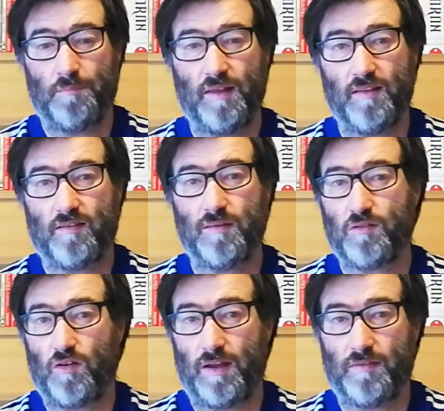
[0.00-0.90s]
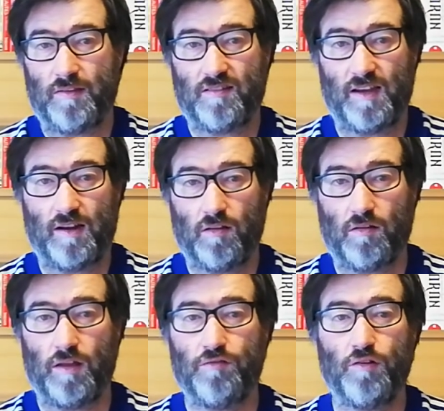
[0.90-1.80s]
please subscribe this
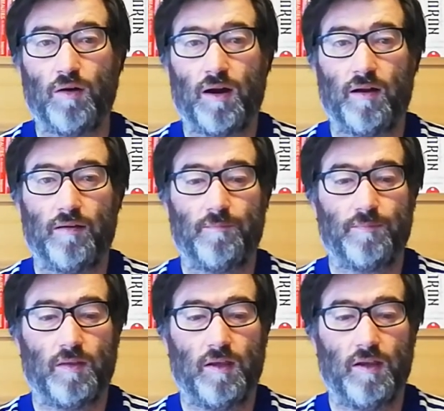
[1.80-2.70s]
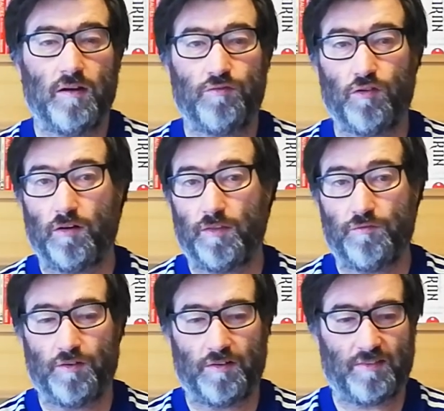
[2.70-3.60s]
channel if you are here for
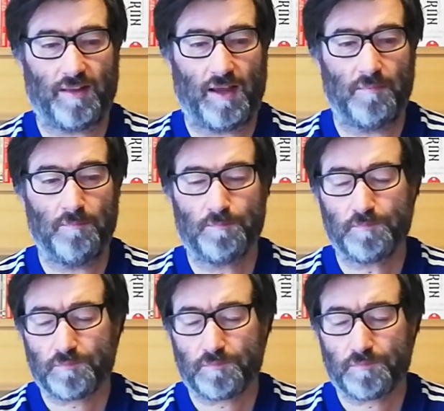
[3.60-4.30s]
the first time.